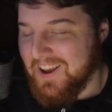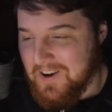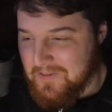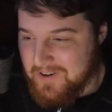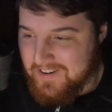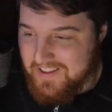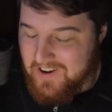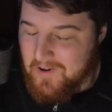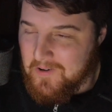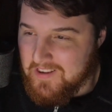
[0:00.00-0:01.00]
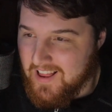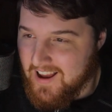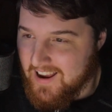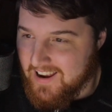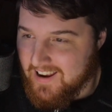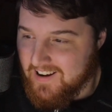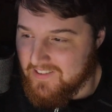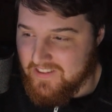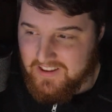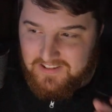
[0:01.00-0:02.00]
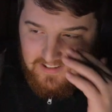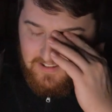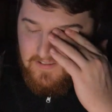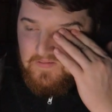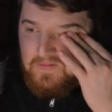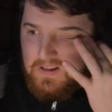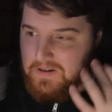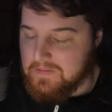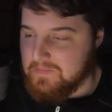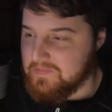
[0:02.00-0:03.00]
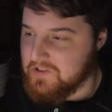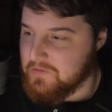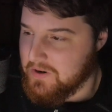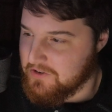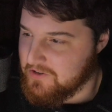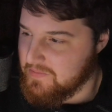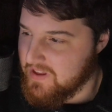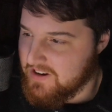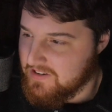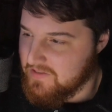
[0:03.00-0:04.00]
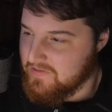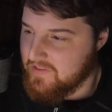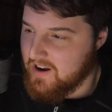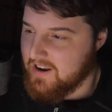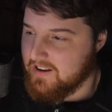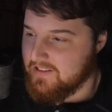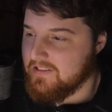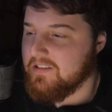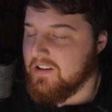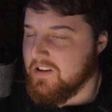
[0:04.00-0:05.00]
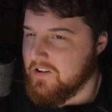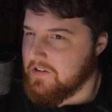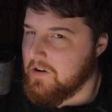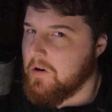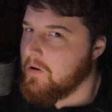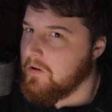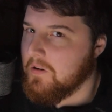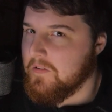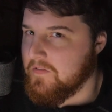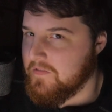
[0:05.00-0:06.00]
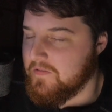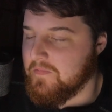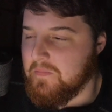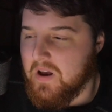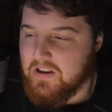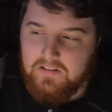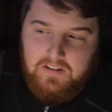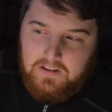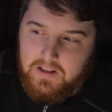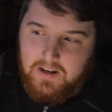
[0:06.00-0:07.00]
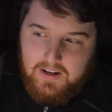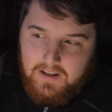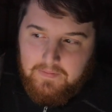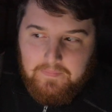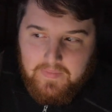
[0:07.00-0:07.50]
Where they all lie on this spectrum that defines all of masculinity.